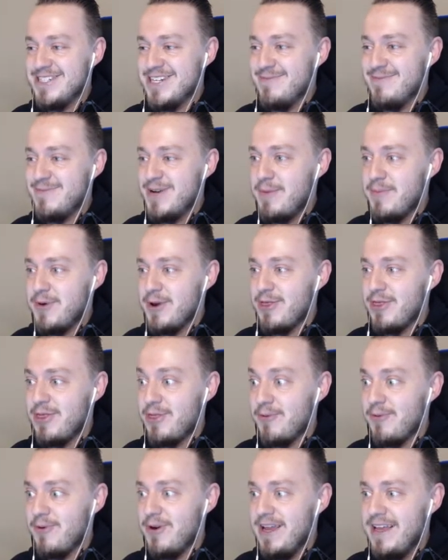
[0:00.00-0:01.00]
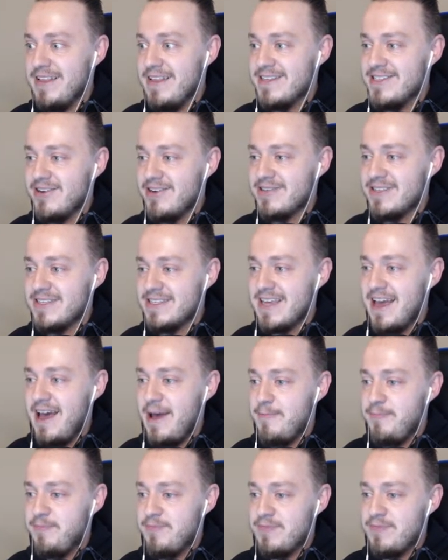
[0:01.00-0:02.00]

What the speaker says: Gym number 3. Let's talk to this guy.